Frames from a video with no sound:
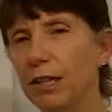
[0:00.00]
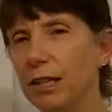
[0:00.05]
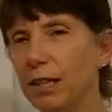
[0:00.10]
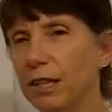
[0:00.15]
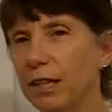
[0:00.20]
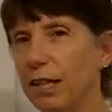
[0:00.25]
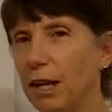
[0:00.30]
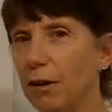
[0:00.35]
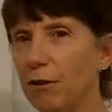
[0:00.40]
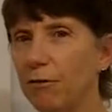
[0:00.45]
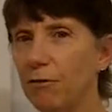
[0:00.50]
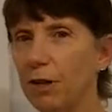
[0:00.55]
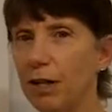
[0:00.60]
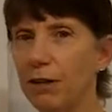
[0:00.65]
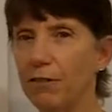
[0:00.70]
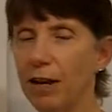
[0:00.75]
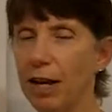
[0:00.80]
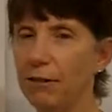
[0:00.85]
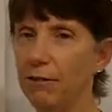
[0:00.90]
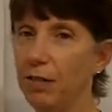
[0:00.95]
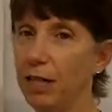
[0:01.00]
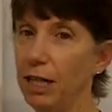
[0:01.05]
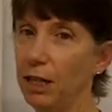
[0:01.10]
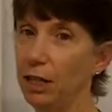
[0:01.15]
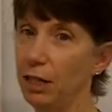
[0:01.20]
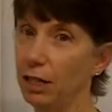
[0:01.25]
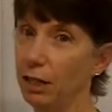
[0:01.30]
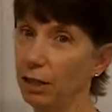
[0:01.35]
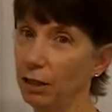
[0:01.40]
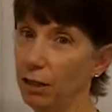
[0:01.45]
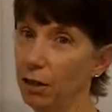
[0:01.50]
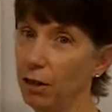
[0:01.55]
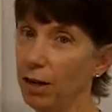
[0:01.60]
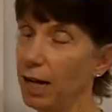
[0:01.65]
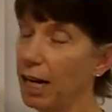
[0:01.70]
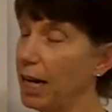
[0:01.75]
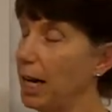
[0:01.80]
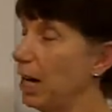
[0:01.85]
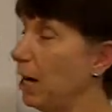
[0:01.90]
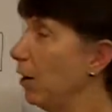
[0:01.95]
at the Center for Innovative Teaching and
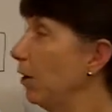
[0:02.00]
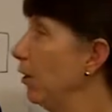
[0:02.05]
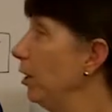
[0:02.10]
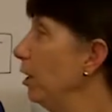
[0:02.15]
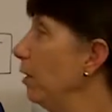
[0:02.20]
Learning here,